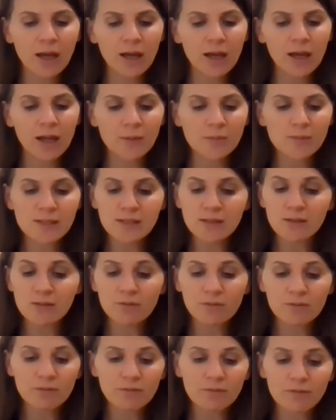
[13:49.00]
and I'm
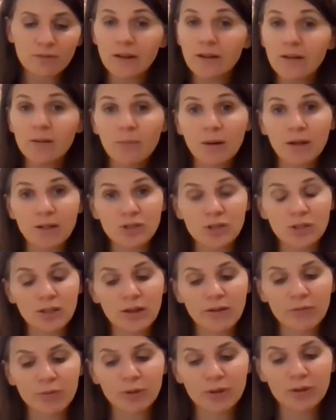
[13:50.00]
still very much in
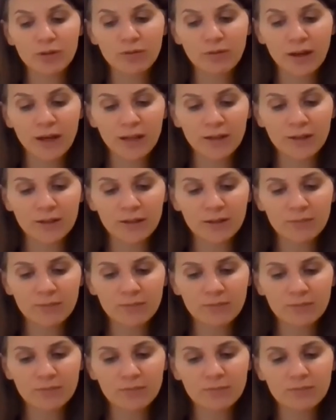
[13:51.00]
love with your father.
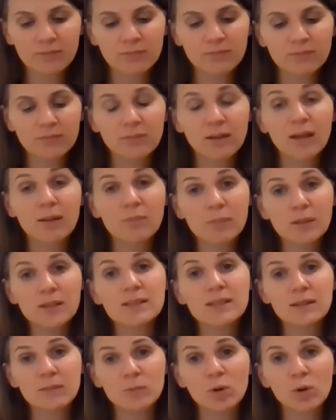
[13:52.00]
I
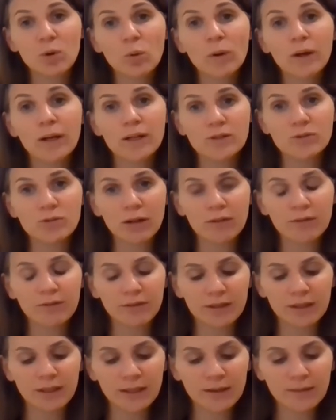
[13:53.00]
miss him quite
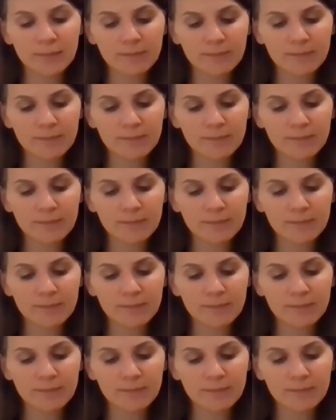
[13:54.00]
dreadfully.